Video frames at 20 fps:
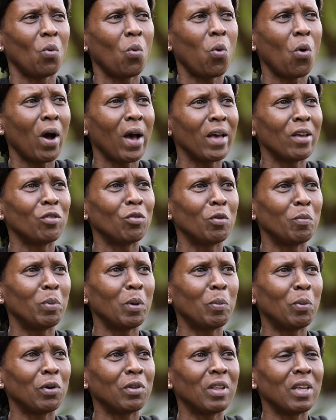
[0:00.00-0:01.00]
Why should
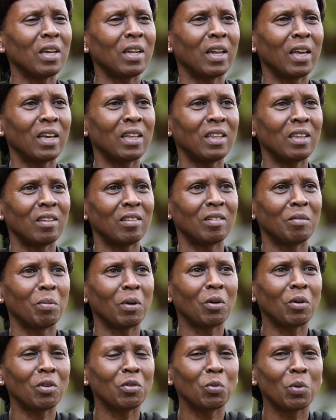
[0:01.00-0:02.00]
people think like this?
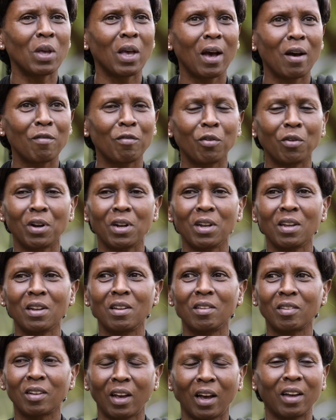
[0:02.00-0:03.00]
Because we have already
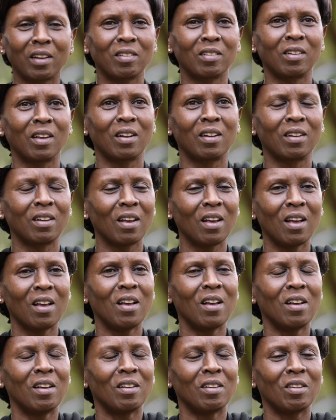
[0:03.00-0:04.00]
discussed, and
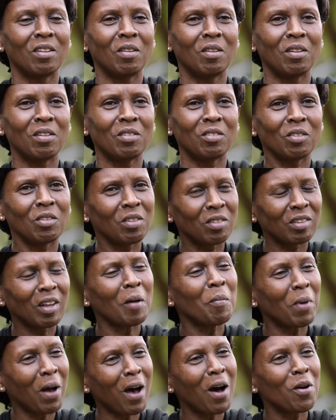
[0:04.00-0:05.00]

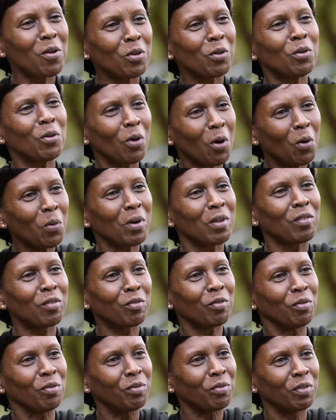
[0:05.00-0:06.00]
somehow you'd always
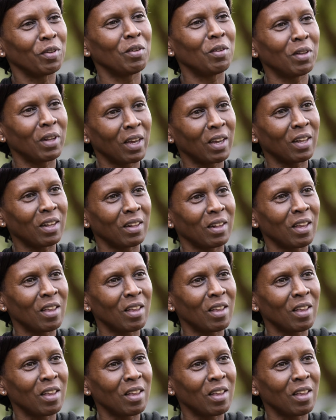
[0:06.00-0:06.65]
feel like